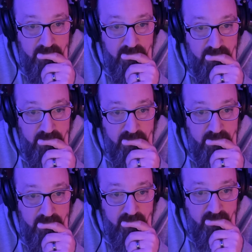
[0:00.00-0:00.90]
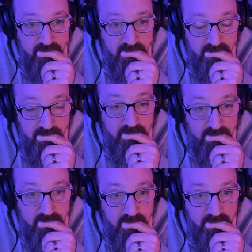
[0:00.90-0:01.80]
my brain and what's
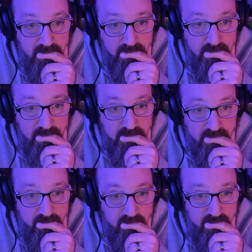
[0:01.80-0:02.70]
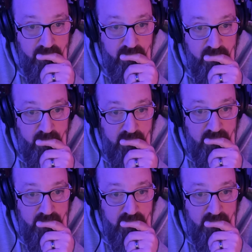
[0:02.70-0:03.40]
going on in my head.